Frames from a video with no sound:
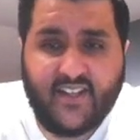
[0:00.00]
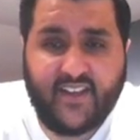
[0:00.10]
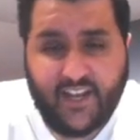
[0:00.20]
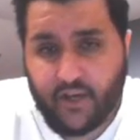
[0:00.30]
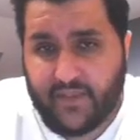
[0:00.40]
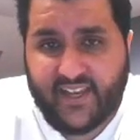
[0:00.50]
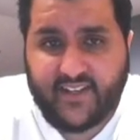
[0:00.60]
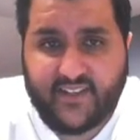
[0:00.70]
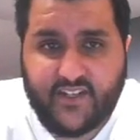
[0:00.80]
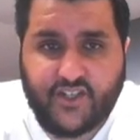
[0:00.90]
Can I make a
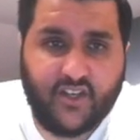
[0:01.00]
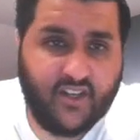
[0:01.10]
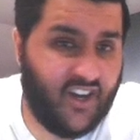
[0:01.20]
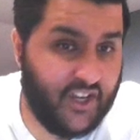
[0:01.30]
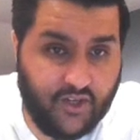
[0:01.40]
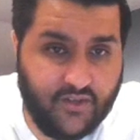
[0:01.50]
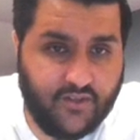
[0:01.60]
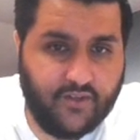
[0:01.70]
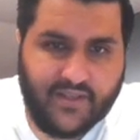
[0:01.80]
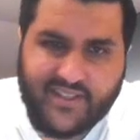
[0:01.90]
knee-jerk? I could
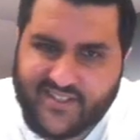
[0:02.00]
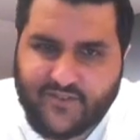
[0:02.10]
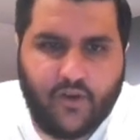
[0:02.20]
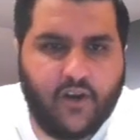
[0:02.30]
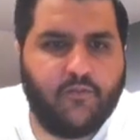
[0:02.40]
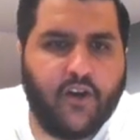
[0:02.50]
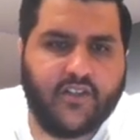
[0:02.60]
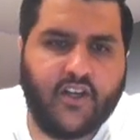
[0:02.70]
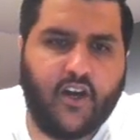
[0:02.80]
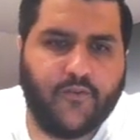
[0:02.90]
do, but this is what a
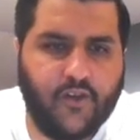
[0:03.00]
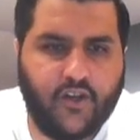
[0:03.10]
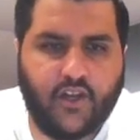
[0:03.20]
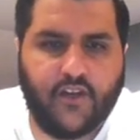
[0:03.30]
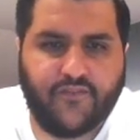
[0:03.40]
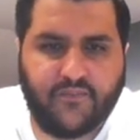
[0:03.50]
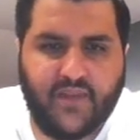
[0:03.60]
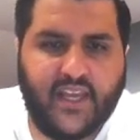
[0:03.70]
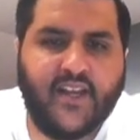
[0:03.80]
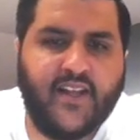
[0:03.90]
wild card would look like for
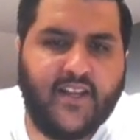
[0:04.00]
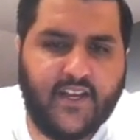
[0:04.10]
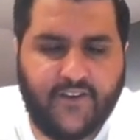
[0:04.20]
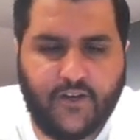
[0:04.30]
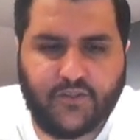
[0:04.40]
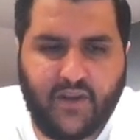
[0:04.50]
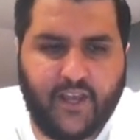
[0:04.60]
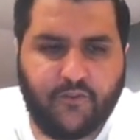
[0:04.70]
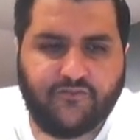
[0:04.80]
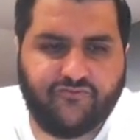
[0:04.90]
me if I was
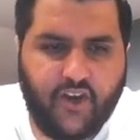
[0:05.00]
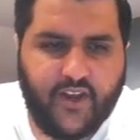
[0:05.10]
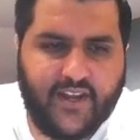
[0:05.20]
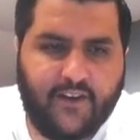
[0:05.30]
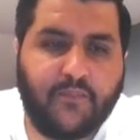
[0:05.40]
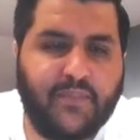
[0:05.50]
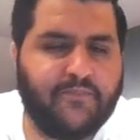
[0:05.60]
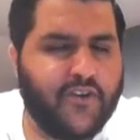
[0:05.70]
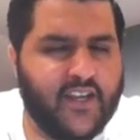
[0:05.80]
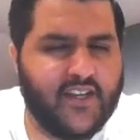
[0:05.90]
playing one right now. I'd be
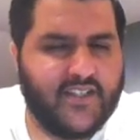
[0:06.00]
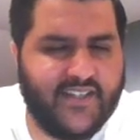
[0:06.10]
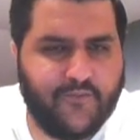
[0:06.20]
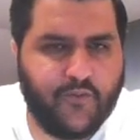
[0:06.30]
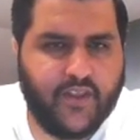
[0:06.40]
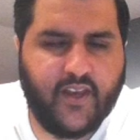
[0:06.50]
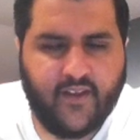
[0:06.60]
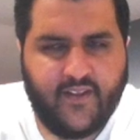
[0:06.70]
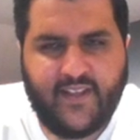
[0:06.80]
pretty content with it.